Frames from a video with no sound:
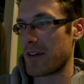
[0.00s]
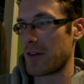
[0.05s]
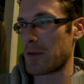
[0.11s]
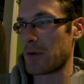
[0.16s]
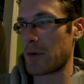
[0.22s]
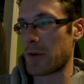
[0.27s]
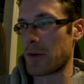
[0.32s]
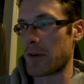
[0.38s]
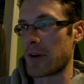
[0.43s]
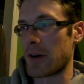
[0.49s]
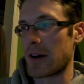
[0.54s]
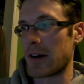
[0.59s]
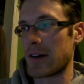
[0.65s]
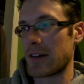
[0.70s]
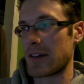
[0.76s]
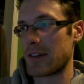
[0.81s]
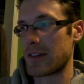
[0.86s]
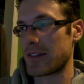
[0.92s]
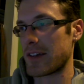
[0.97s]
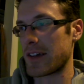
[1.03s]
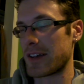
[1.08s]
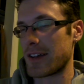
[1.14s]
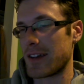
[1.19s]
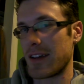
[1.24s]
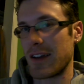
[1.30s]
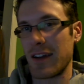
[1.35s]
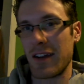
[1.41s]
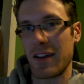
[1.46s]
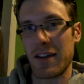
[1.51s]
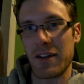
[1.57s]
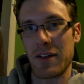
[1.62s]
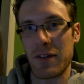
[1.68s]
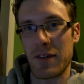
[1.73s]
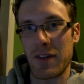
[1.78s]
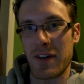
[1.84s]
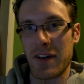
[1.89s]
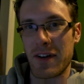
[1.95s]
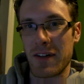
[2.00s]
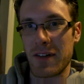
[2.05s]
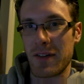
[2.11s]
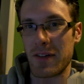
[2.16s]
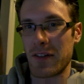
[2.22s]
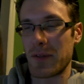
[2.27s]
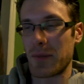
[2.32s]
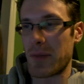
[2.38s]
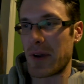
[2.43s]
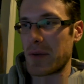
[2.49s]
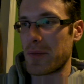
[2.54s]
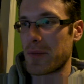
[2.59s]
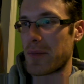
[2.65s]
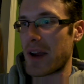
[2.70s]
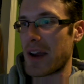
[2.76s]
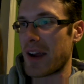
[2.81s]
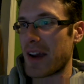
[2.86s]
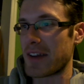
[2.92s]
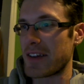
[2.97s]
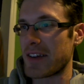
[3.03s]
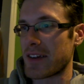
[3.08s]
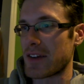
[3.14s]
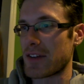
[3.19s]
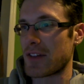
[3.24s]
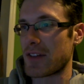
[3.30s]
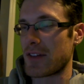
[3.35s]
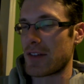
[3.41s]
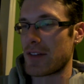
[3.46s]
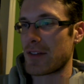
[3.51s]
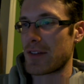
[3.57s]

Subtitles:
or that my ideas